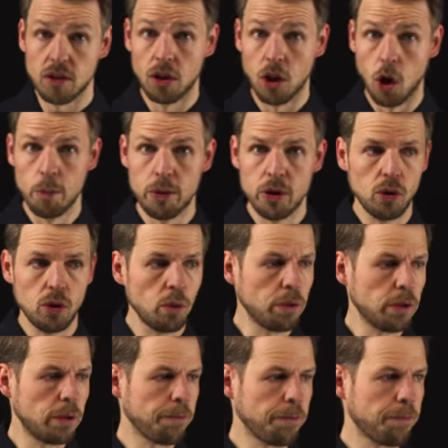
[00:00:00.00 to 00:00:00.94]
open loop.
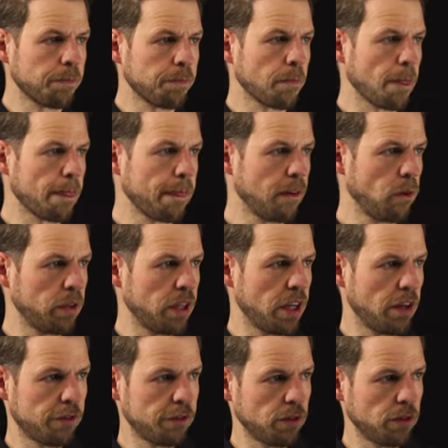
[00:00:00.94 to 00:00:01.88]
We
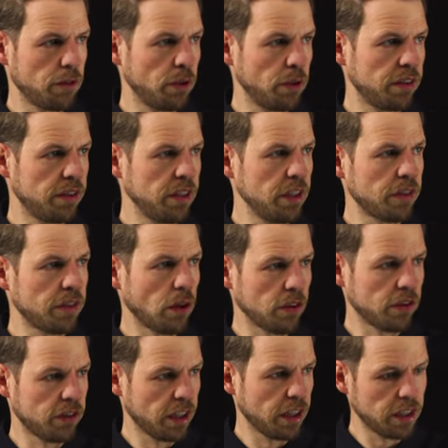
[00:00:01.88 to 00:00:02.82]
have received our
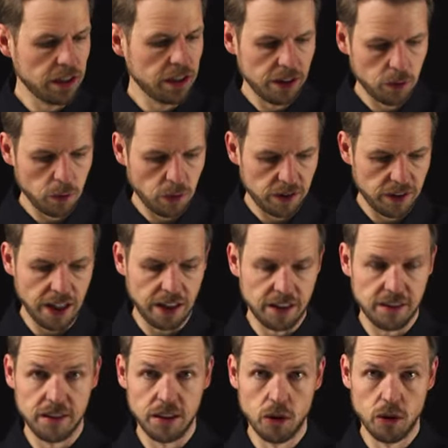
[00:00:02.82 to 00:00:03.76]
signal. This was the
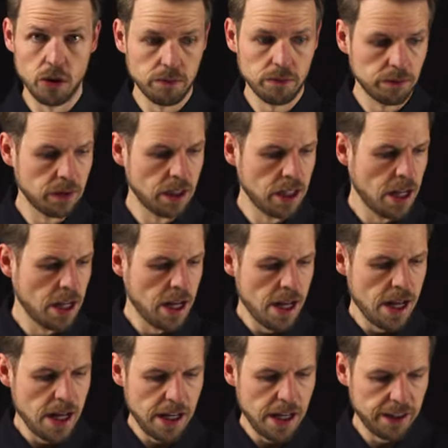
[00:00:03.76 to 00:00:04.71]
x0.
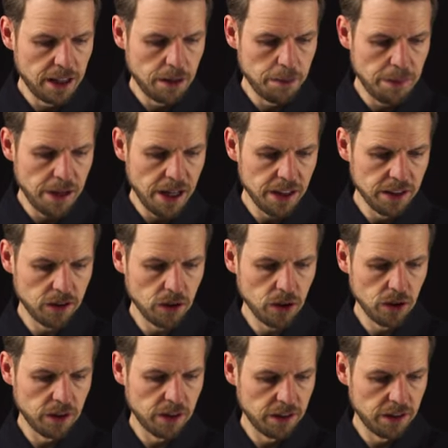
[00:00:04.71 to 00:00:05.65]
And then based
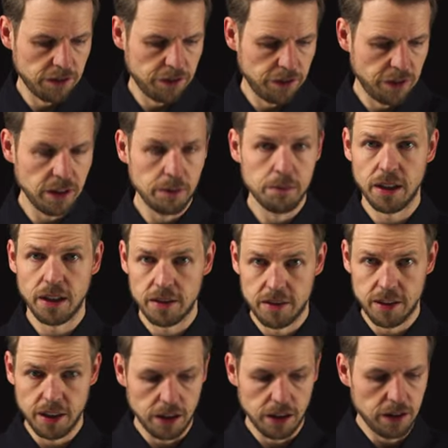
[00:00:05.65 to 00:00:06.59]
on this feedback
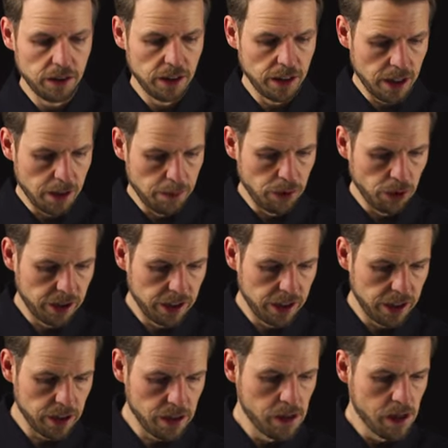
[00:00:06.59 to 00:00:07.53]
signal, the input
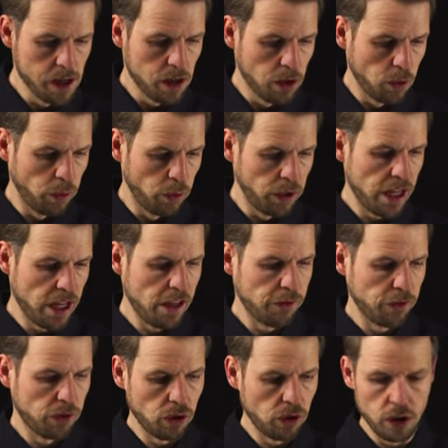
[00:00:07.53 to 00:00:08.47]
here, we have
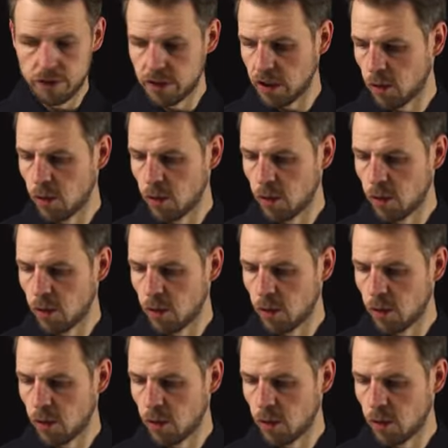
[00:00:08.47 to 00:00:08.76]
solved our